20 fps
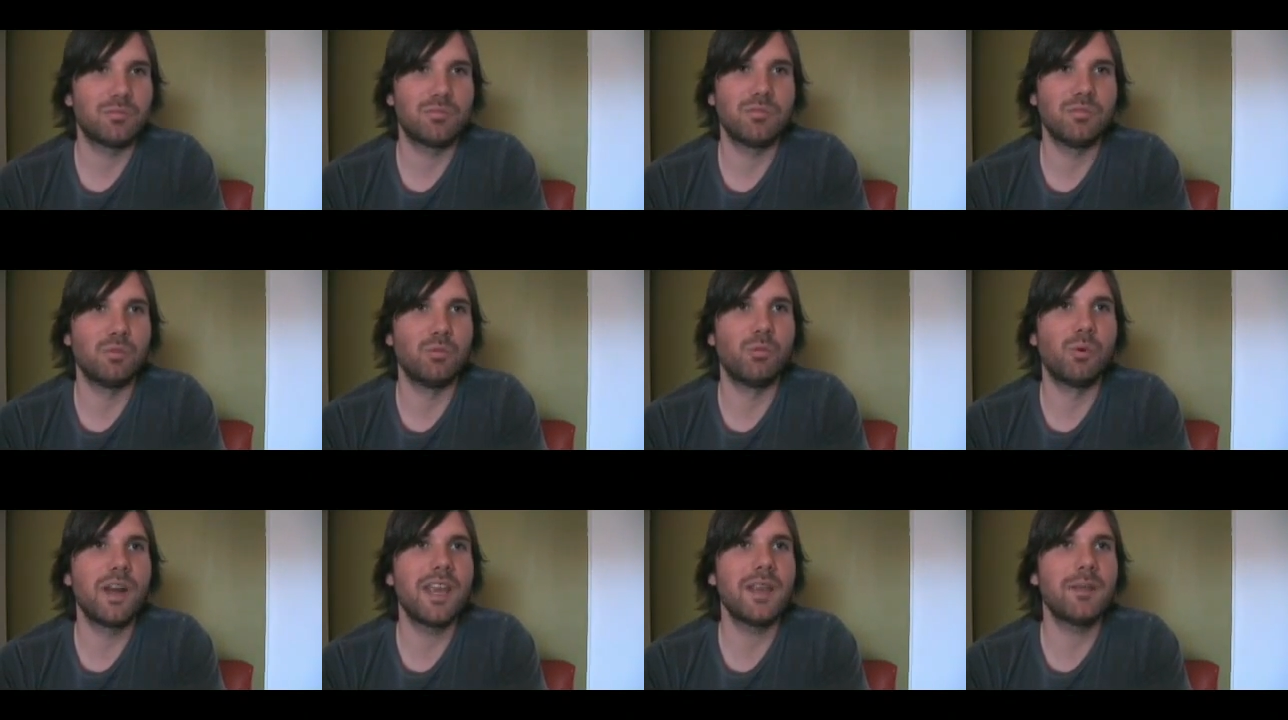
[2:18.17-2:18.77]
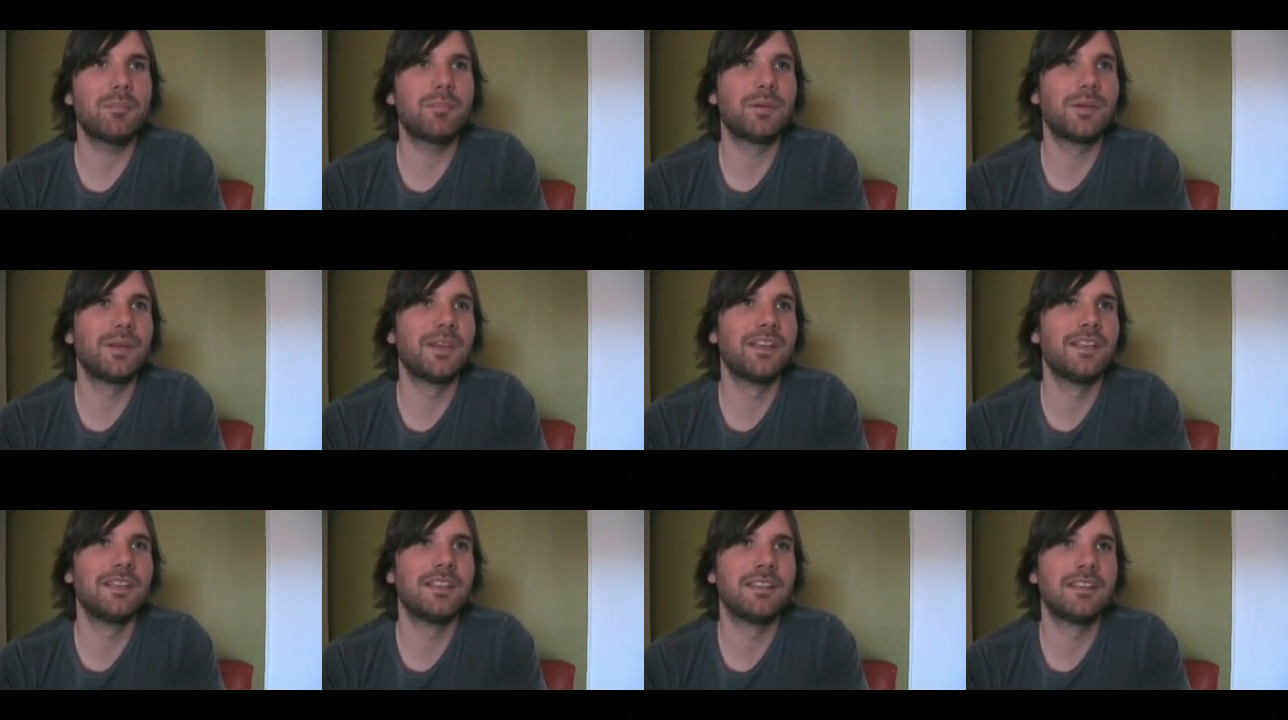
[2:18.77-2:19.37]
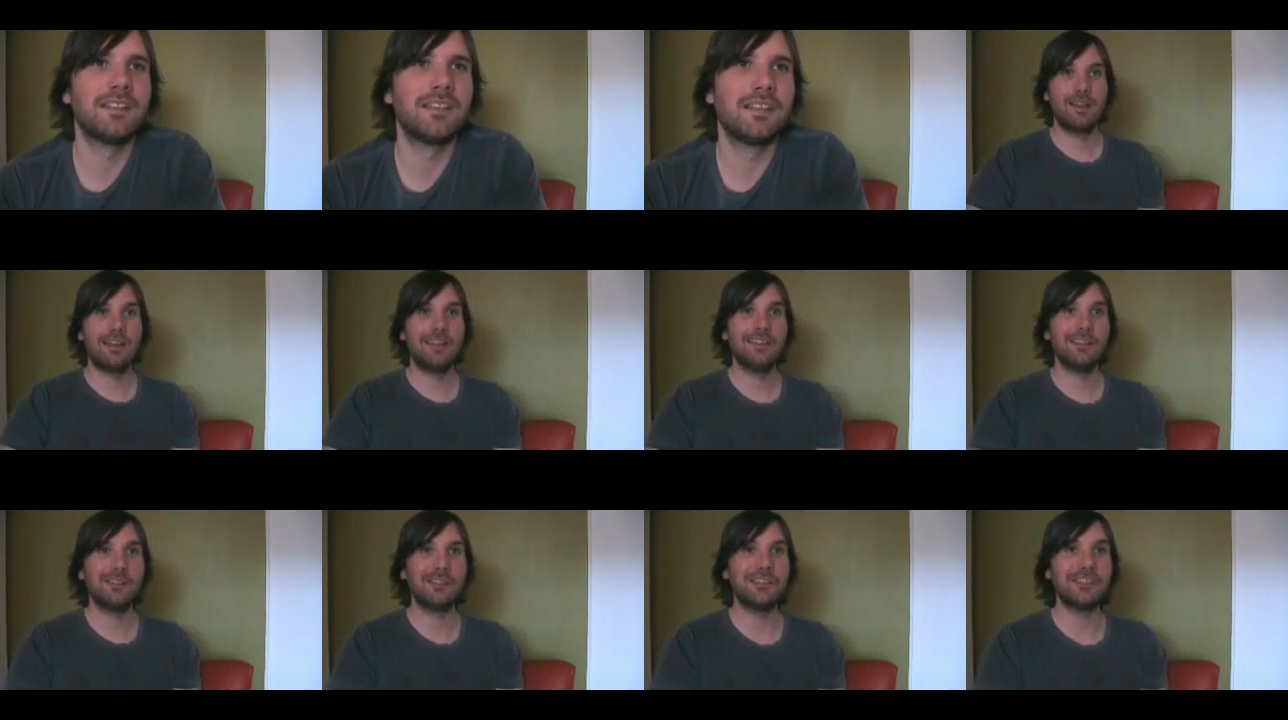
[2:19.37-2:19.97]
rape.
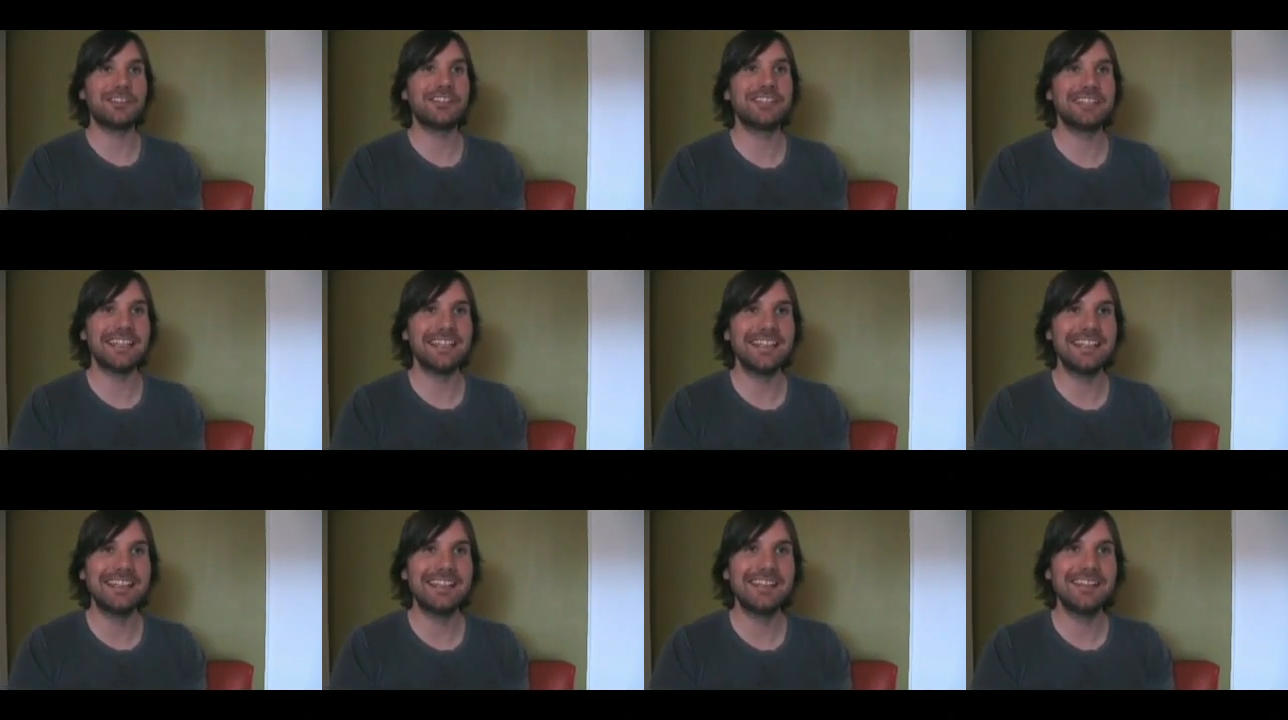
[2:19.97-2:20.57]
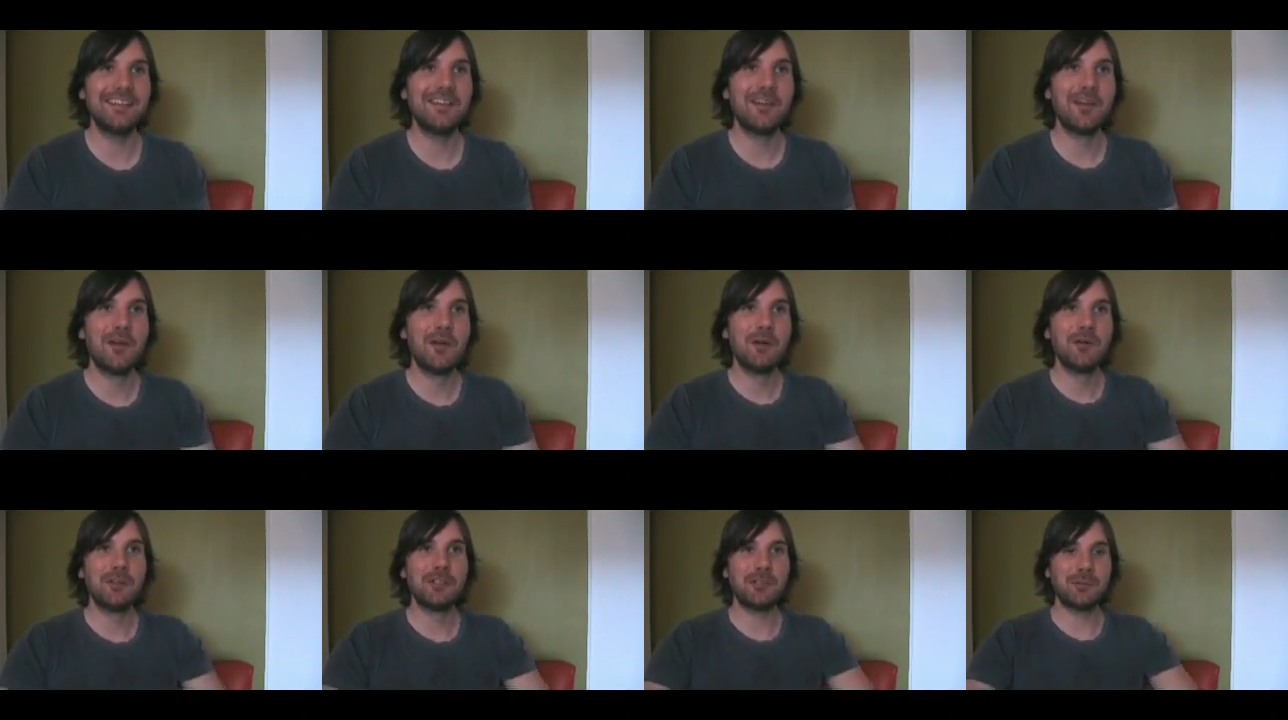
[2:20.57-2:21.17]
There's this scene in it where